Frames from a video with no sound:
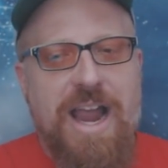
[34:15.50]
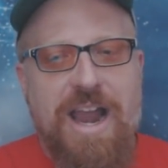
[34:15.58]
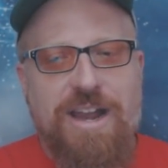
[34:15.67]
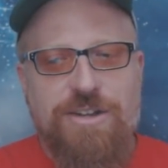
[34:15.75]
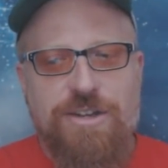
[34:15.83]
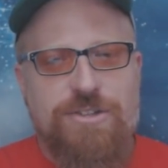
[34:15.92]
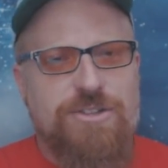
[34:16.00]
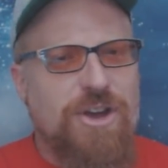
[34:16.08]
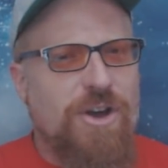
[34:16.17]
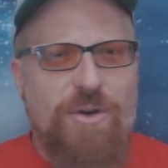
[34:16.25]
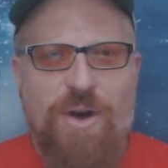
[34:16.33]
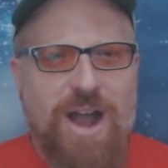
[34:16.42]
And
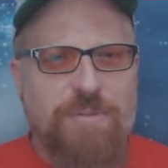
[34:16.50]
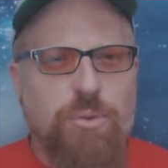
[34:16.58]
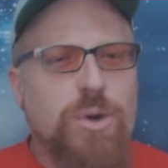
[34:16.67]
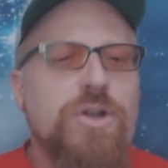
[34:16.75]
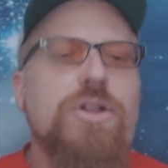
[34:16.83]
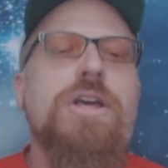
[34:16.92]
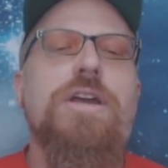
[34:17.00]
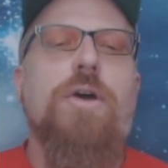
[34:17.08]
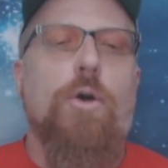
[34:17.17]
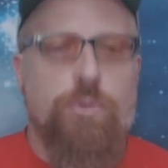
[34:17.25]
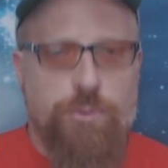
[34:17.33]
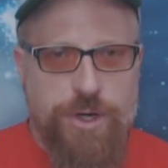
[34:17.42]
so I
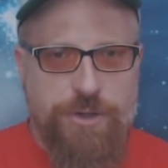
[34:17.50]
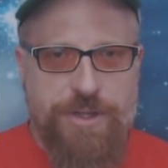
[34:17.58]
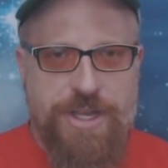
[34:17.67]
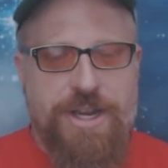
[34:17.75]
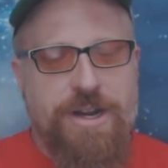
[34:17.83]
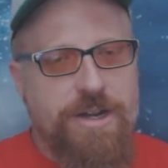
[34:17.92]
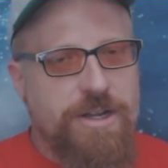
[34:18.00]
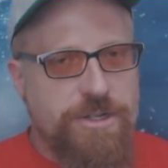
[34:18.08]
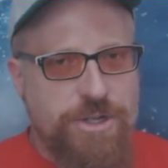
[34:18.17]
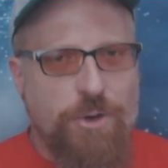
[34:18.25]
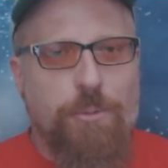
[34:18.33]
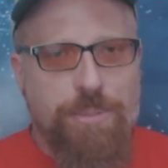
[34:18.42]
really, really
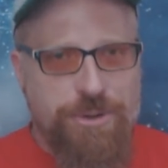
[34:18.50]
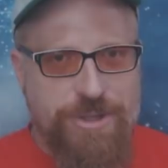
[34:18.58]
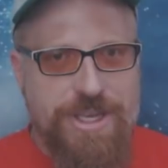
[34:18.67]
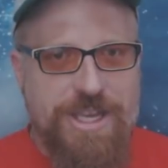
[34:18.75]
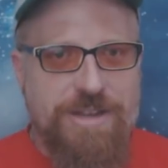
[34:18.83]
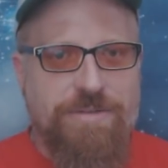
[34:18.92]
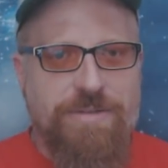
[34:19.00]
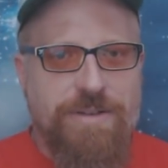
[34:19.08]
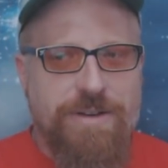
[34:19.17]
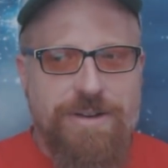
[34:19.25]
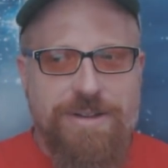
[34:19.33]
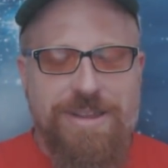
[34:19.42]
don't
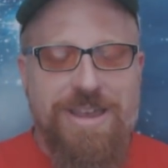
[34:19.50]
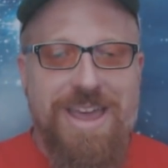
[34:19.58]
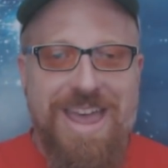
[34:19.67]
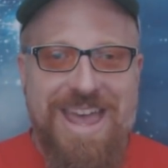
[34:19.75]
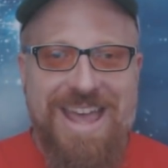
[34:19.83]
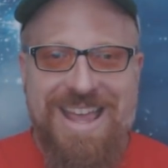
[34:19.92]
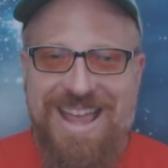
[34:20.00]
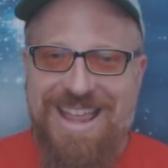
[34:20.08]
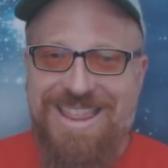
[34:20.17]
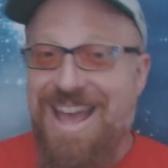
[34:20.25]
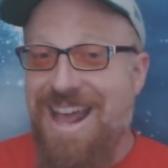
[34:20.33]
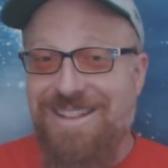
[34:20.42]
believe
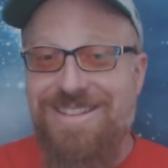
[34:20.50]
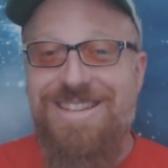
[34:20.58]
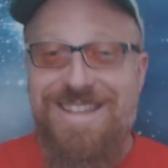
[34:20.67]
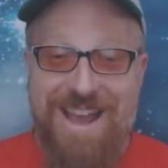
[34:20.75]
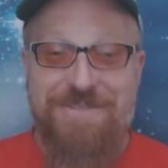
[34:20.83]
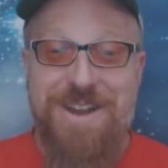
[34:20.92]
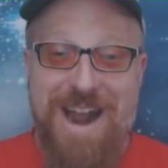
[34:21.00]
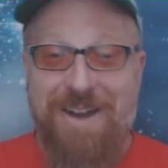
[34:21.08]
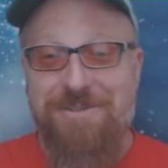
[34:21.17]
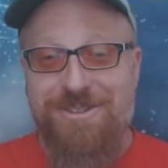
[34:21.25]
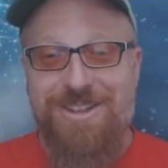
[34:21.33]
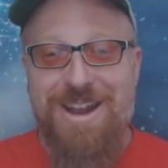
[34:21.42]
that 7
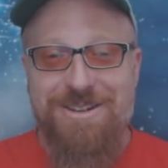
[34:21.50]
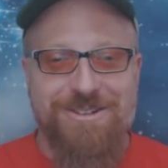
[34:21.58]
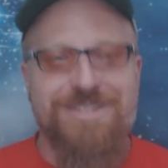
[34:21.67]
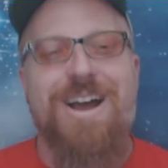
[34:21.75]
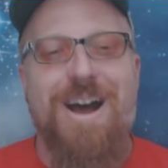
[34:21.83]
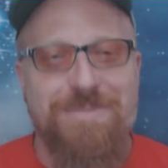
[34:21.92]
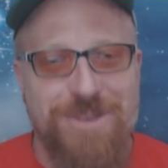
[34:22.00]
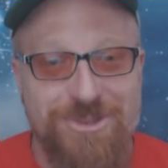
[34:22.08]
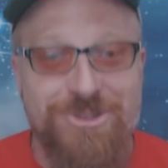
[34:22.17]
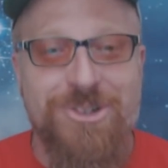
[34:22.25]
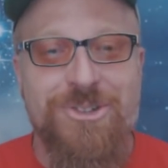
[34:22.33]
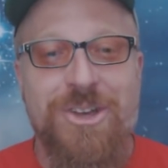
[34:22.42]
out of 10 Kratom
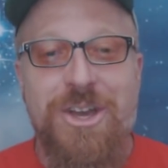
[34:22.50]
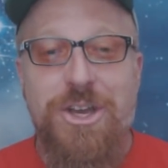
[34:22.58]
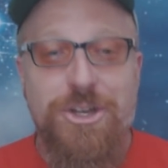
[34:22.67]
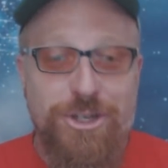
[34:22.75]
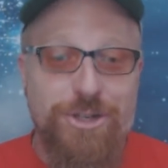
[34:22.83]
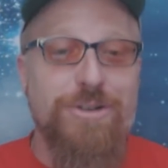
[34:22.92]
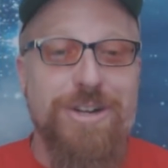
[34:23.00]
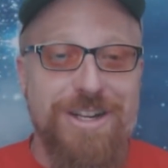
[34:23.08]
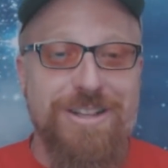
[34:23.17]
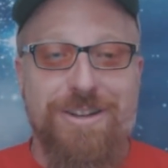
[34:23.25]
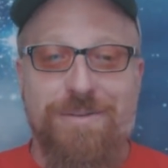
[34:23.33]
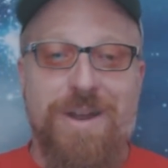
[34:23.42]
users shoot
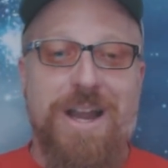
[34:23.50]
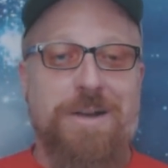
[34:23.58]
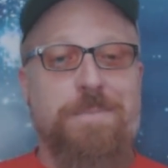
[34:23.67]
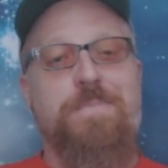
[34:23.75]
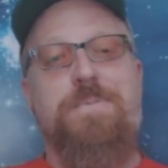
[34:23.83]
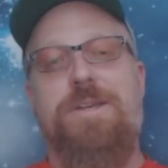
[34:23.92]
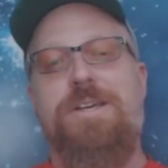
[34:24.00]
it in their vein.